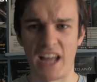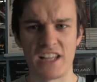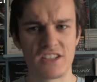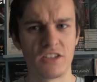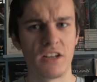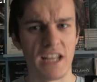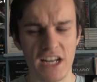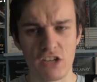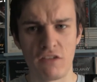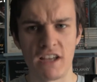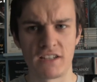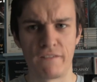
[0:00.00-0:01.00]
and he's so
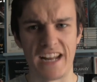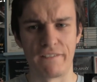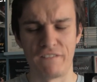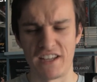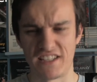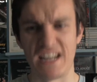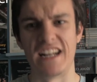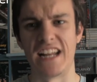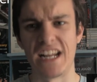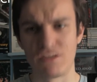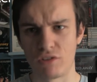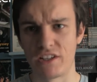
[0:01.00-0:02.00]
interesting and fascinating and
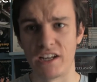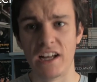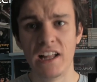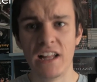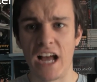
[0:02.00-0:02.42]
intricate.